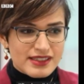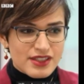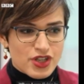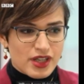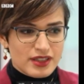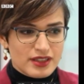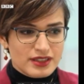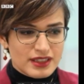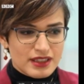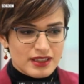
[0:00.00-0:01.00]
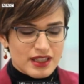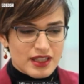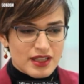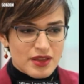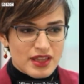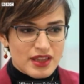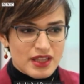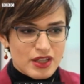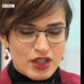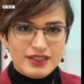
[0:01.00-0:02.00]
as a child,
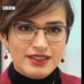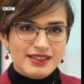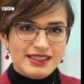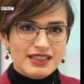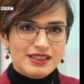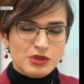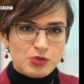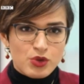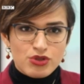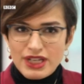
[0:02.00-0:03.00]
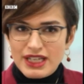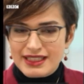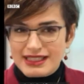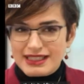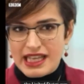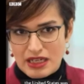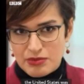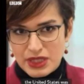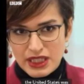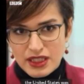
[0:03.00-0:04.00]
the United States was portrayed as the
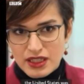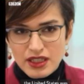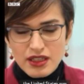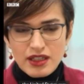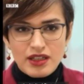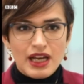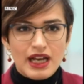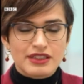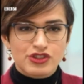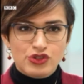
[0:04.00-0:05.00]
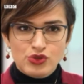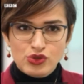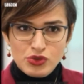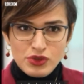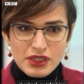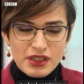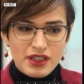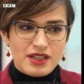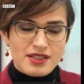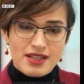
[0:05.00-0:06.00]
enemy. At school,
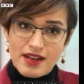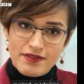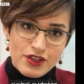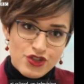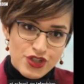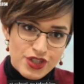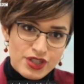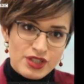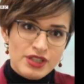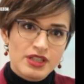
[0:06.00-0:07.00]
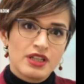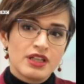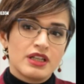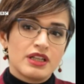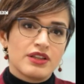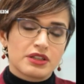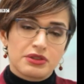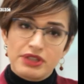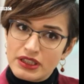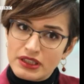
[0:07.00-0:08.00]
on television, in the
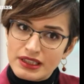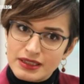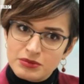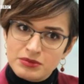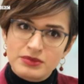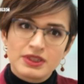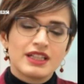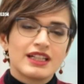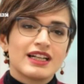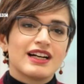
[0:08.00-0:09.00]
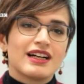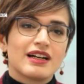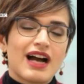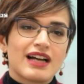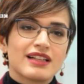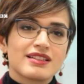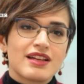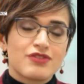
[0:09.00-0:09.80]
curriculum, and